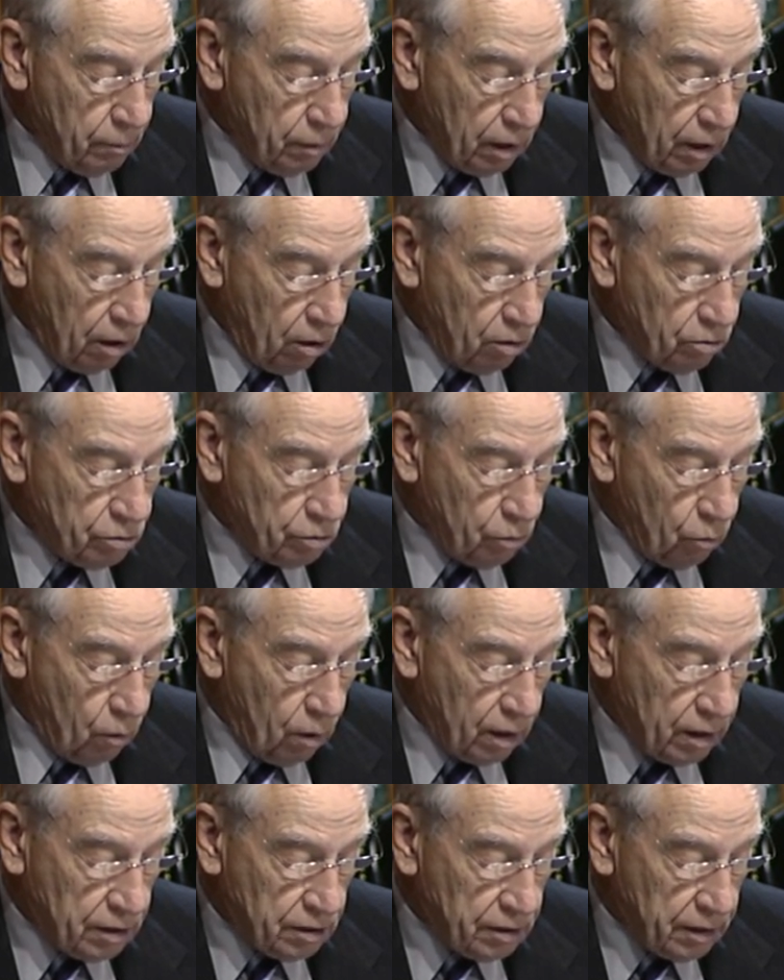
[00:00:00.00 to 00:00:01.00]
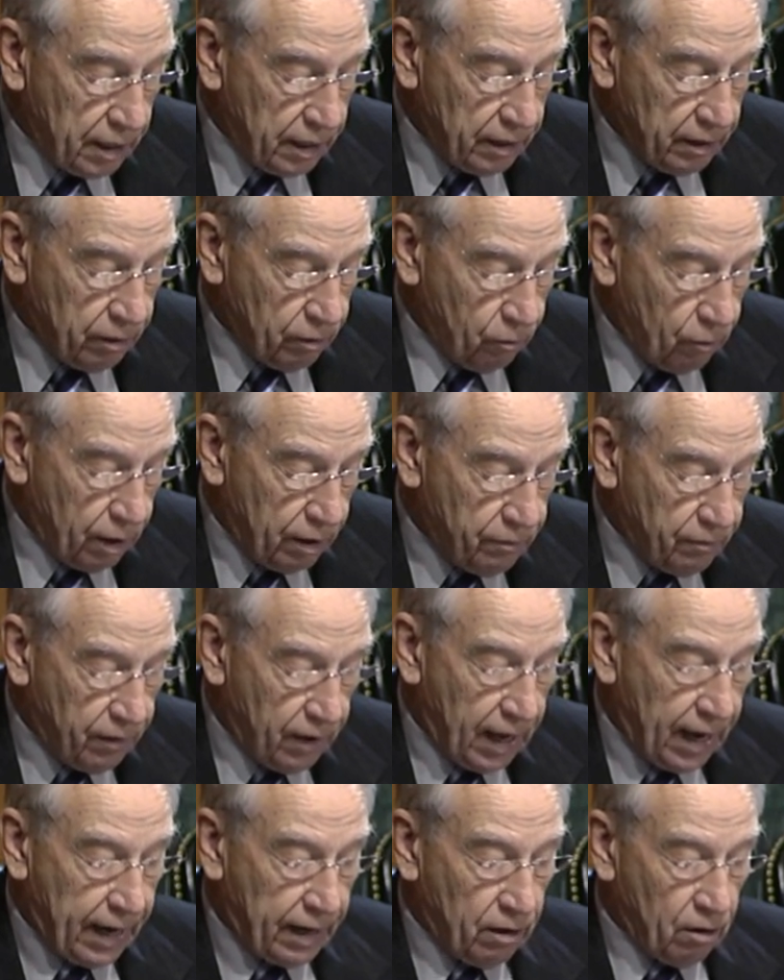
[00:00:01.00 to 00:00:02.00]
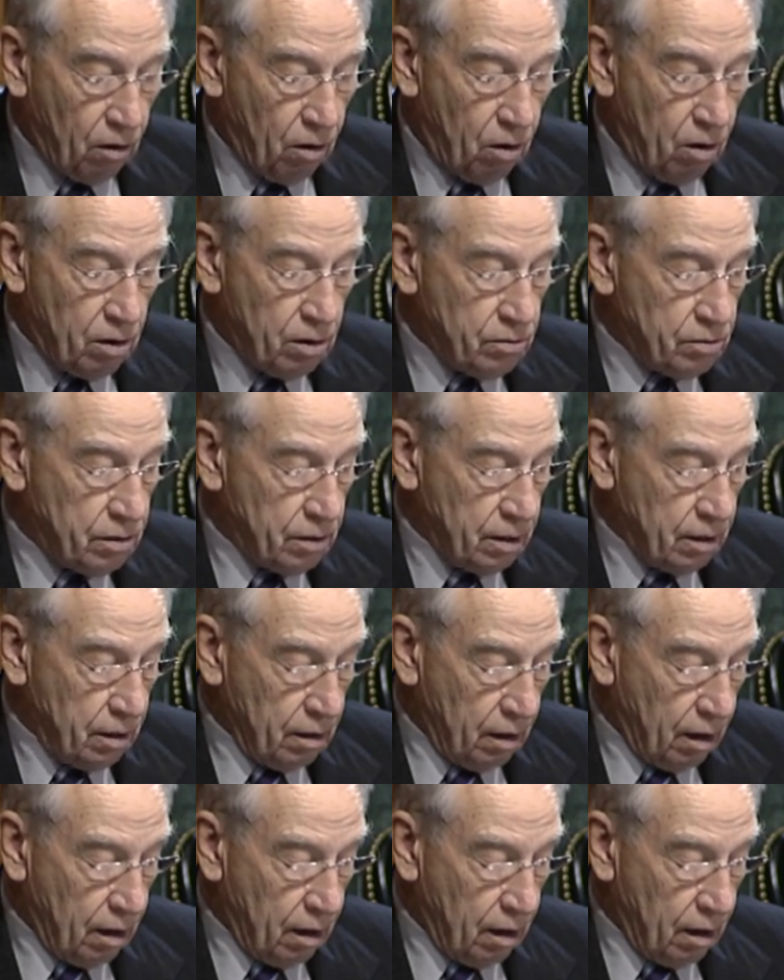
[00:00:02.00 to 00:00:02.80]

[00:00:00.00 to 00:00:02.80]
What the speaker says: But I also want to say that red flag laws